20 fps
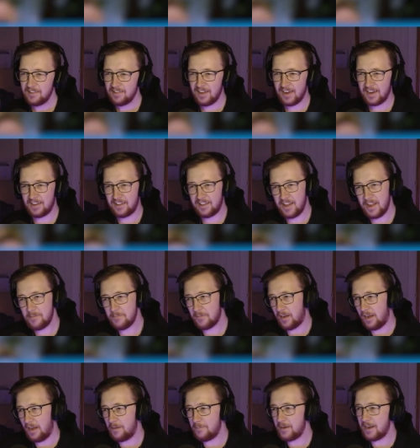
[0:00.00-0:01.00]
like them
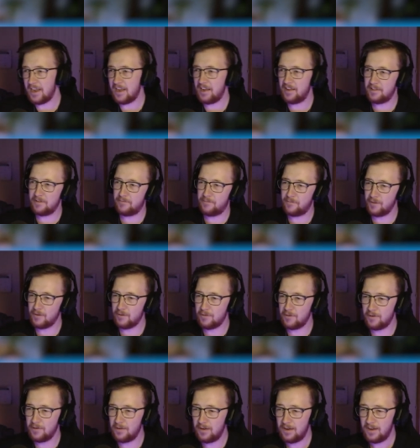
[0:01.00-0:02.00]
coming out of the
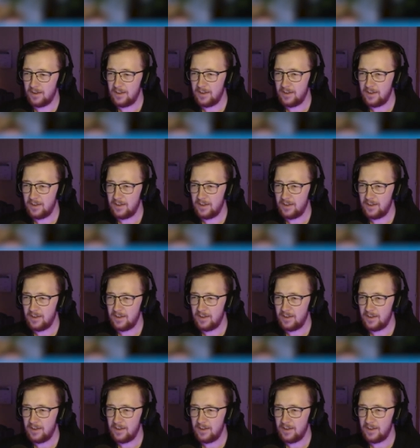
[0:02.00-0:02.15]
floor